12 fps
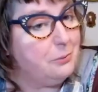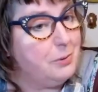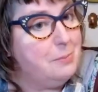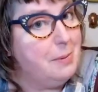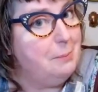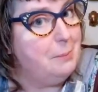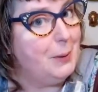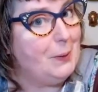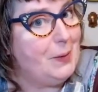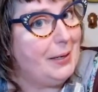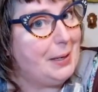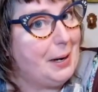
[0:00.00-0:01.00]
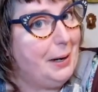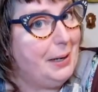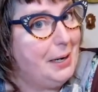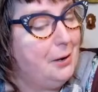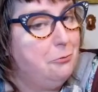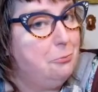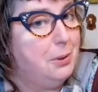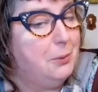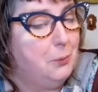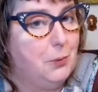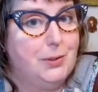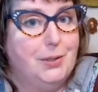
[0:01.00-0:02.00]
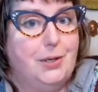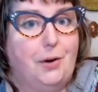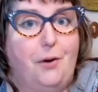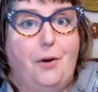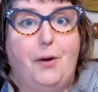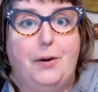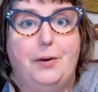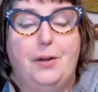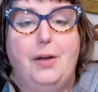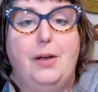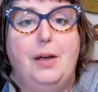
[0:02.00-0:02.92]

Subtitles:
remember that I have been working on